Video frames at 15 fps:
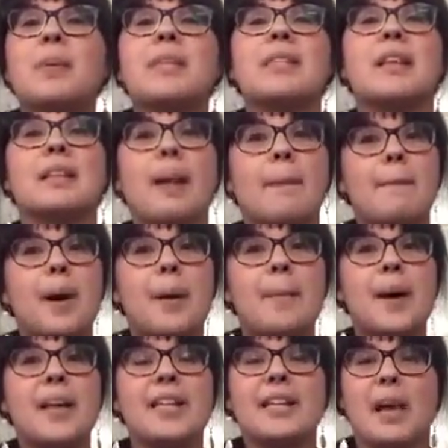Please hit that bell
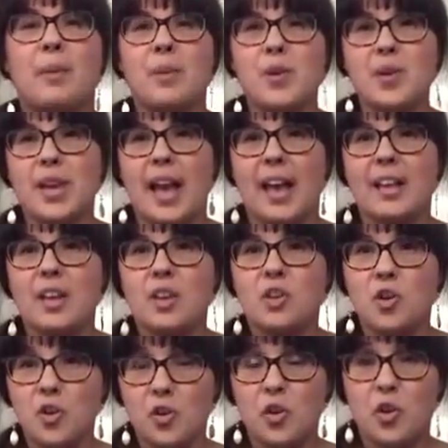button. That way you get
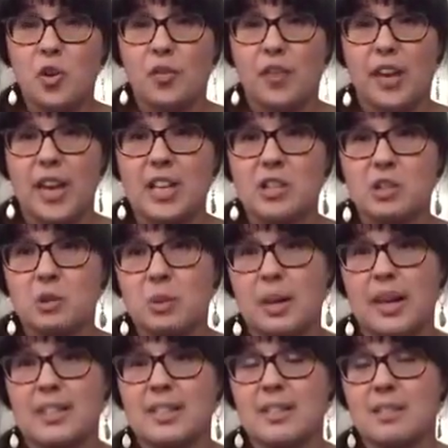notifications when
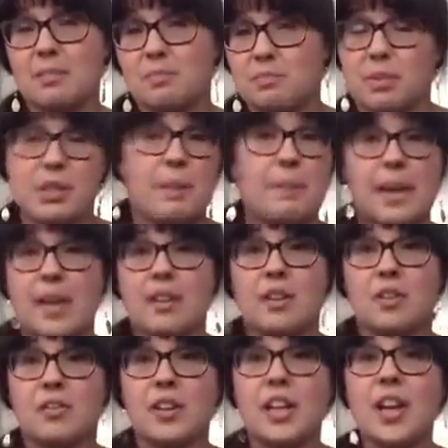I submit
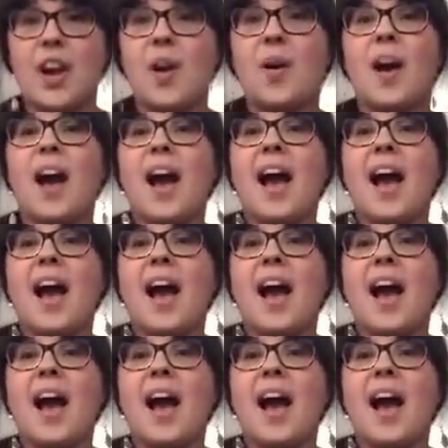another video.